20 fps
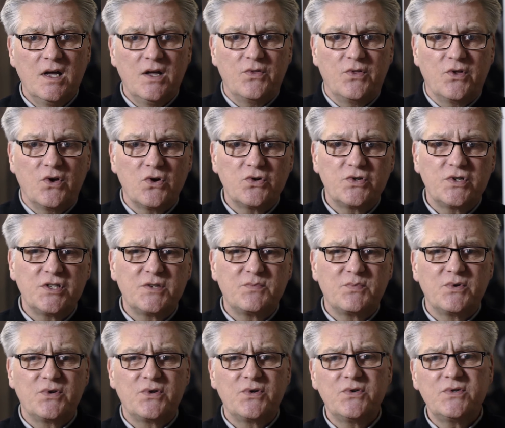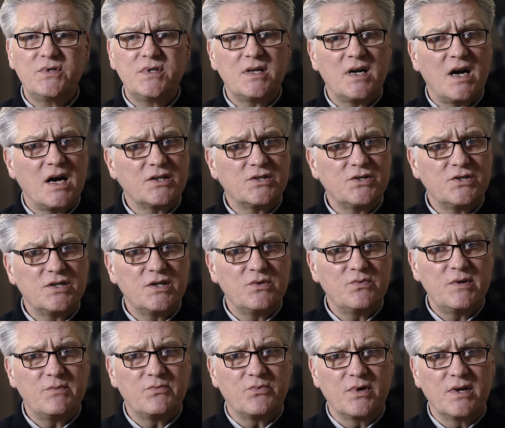The oceans produce the oxygen
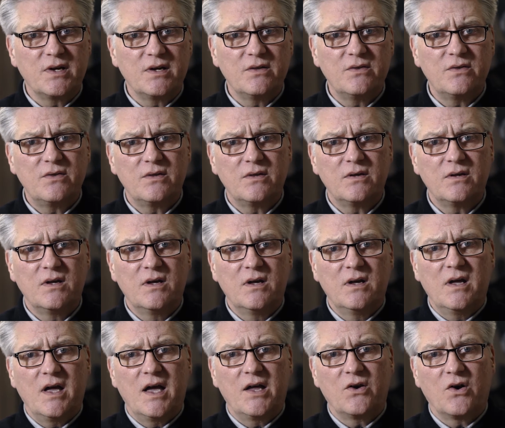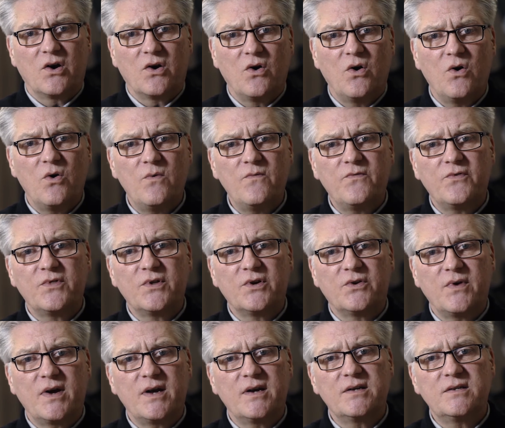we breathe and are home for the
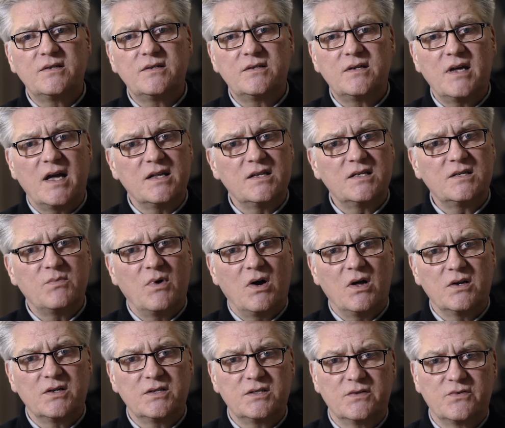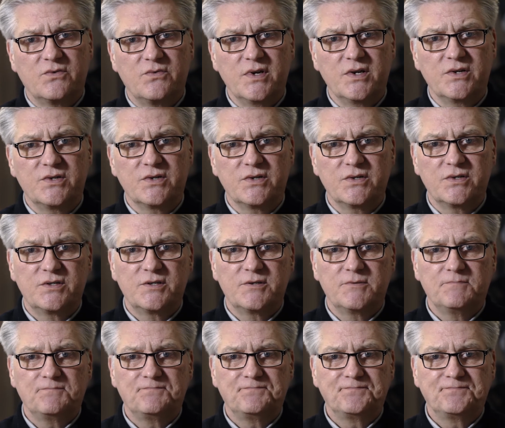greatest and smallest of creatures.